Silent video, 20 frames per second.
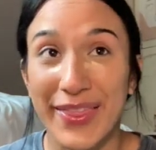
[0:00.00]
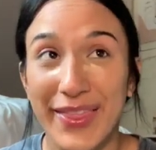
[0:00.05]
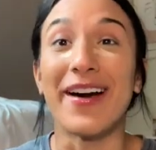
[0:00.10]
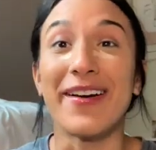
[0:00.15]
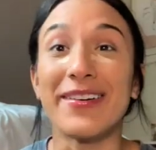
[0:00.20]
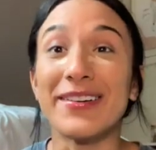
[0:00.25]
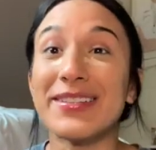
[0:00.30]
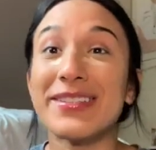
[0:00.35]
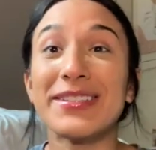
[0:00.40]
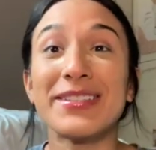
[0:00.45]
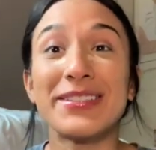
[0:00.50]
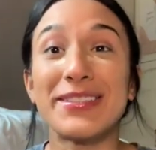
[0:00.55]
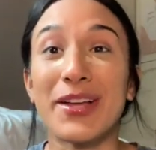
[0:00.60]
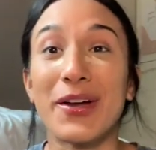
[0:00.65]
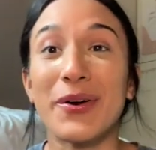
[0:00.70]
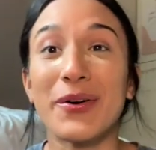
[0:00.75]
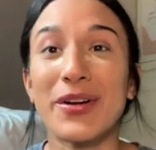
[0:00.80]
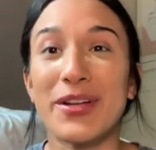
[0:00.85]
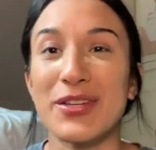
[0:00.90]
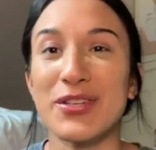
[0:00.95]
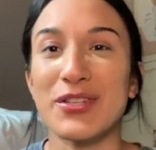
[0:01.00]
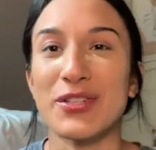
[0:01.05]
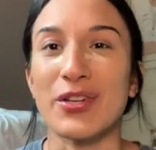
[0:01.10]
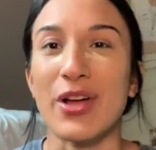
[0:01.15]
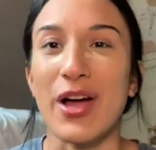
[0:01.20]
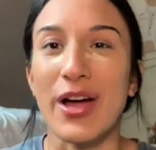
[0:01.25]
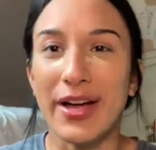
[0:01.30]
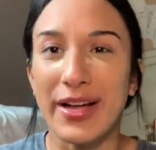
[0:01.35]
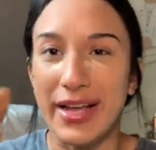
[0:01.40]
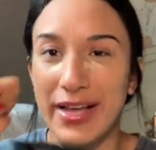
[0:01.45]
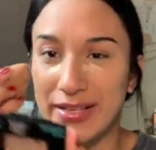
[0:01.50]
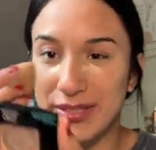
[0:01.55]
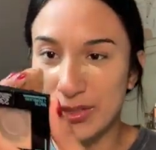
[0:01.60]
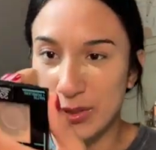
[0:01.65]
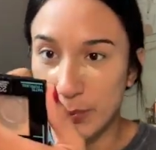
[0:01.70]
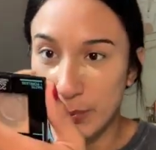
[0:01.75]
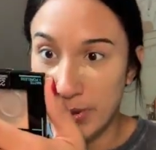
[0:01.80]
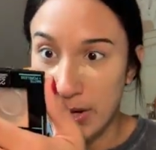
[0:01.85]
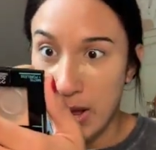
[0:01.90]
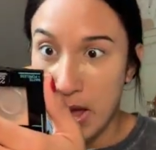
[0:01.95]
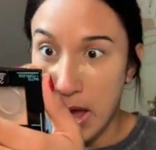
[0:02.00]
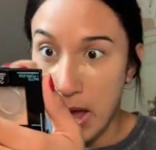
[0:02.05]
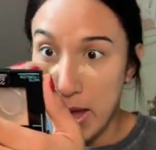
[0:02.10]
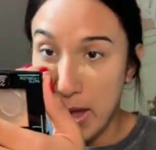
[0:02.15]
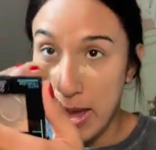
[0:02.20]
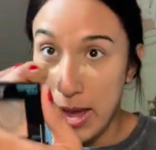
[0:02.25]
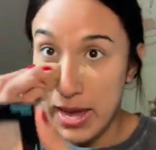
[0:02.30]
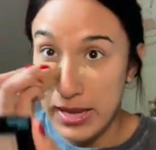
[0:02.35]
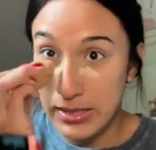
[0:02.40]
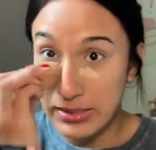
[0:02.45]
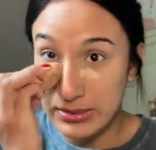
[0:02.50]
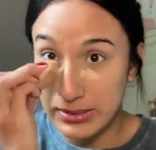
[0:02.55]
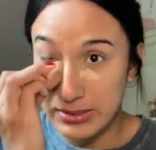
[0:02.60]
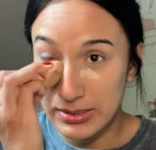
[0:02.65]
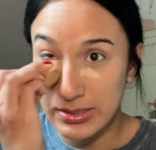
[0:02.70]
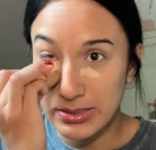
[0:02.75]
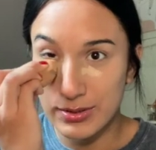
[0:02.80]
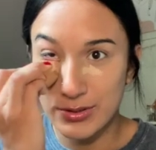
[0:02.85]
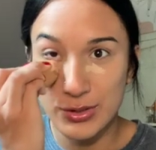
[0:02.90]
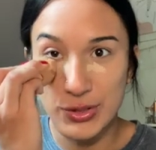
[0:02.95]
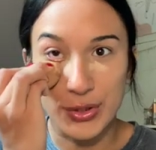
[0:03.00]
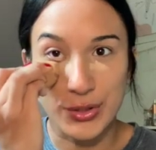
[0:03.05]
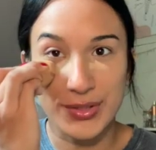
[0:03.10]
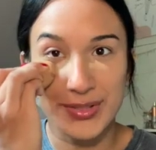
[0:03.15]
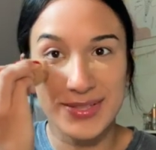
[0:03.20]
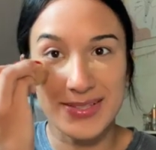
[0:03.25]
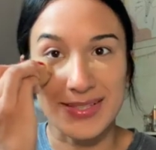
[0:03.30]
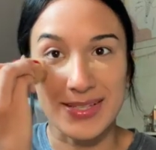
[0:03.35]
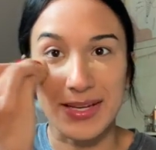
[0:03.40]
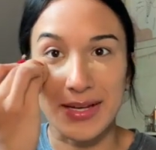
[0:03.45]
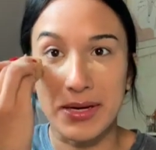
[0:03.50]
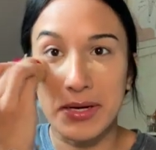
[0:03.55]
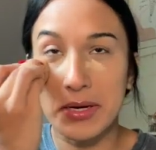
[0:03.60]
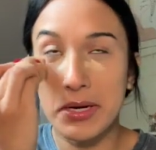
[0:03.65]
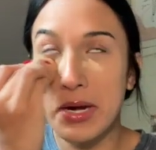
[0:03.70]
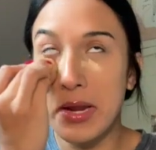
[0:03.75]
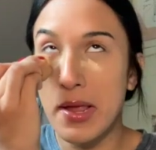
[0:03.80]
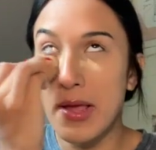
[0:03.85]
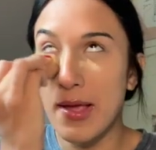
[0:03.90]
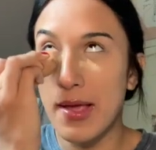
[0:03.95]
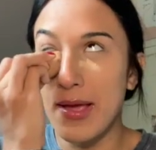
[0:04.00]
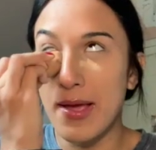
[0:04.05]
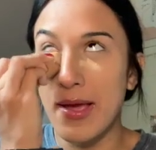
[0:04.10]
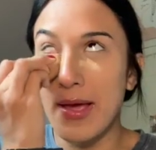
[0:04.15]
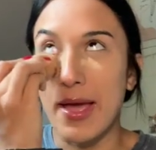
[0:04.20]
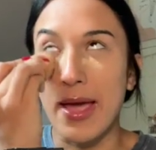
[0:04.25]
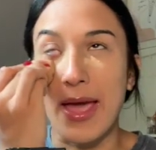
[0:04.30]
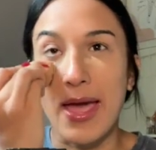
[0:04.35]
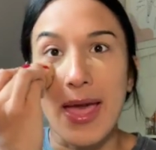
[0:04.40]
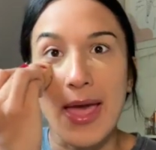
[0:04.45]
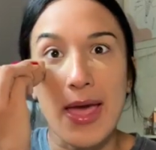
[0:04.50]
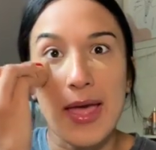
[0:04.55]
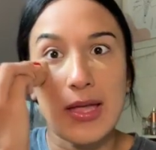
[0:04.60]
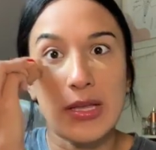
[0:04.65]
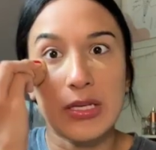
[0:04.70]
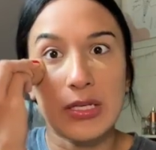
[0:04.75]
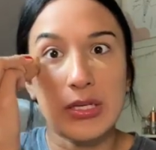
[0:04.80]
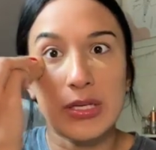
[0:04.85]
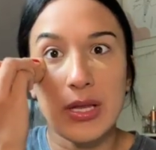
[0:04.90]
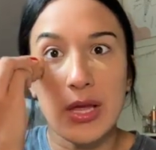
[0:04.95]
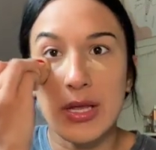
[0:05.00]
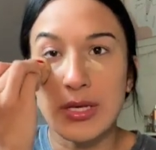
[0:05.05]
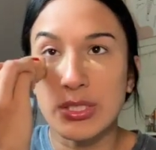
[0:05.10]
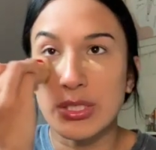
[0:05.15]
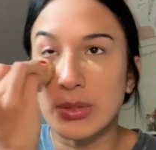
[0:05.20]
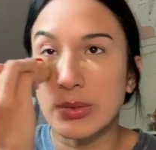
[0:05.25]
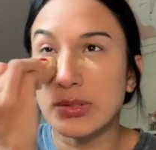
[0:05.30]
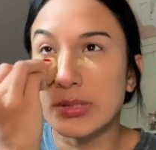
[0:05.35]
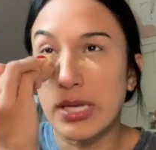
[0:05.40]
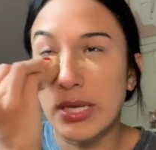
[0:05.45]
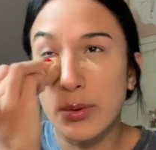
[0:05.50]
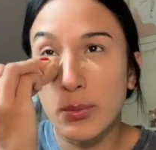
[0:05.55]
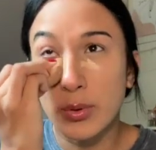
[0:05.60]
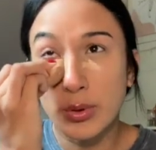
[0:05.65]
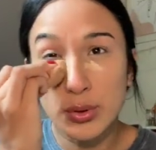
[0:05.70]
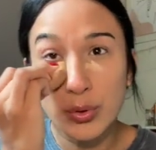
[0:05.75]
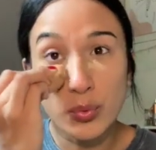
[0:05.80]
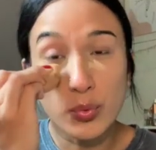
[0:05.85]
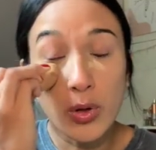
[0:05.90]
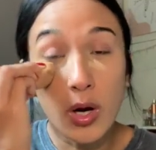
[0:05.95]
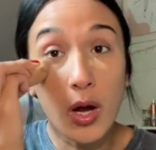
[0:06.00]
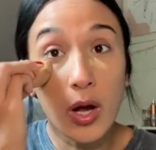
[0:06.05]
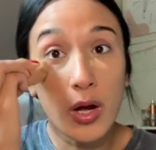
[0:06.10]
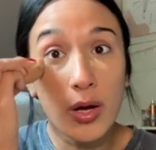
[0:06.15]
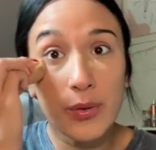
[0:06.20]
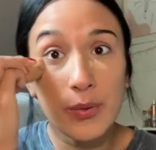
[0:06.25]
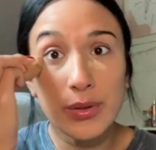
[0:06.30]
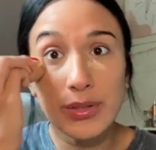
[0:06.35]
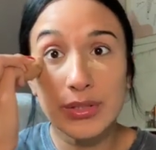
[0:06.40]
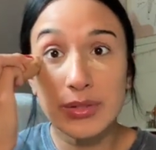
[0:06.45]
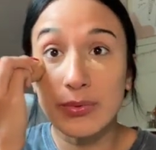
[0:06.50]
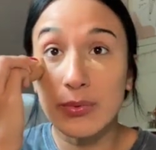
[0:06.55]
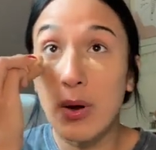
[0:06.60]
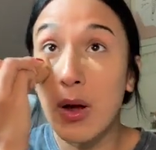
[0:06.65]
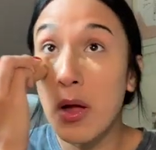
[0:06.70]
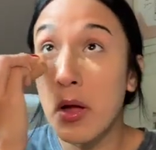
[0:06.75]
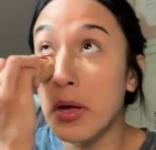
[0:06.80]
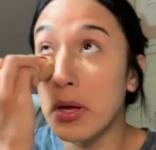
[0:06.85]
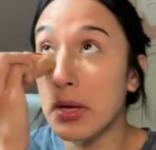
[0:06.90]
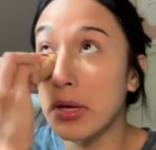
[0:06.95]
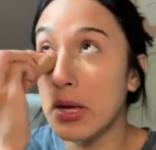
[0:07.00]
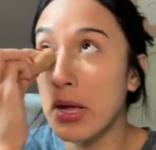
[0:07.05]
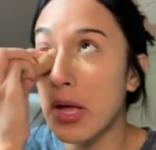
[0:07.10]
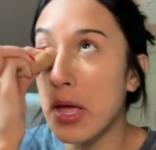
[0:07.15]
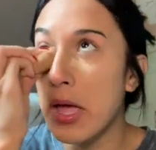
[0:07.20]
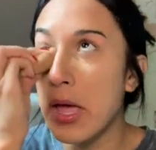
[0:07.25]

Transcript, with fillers: I was so in shock as to what I had just seen, and she was like, "What's wrong? What's wrong?"